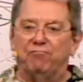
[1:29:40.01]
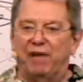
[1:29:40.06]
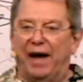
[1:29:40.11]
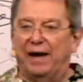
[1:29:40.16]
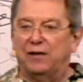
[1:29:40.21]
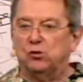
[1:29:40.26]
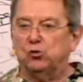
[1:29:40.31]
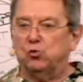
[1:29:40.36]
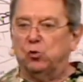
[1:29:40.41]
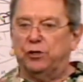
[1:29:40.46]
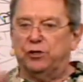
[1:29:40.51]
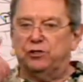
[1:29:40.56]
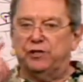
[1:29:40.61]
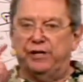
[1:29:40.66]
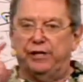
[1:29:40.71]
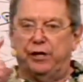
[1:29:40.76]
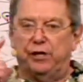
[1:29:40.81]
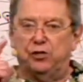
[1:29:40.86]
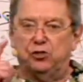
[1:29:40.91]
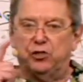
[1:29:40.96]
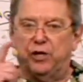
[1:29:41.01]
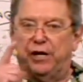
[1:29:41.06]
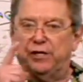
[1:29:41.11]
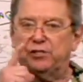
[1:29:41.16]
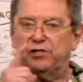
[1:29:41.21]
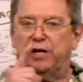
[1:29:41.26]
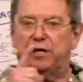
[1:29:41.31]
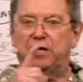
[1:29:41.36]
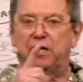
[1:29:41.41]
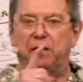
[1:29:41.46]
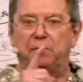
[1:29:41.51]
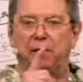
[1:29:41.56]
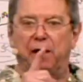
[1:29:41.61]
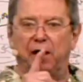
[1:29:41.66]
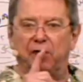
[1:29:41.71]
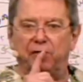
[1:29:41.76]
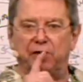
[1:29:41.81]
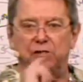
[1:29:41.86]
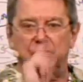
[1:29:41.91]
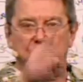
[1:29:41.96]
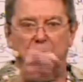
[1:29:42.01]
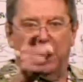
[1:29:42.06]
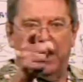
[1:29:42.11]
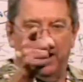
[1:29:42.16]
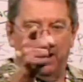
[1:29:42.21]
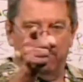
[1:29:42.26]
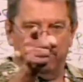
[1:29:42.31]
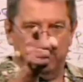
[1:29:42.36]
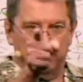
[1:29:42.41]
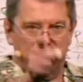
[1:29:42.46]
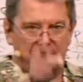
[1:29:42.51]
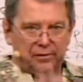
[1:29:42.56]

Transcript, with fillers: That's what T.D. Jakes said, came out of his mouth.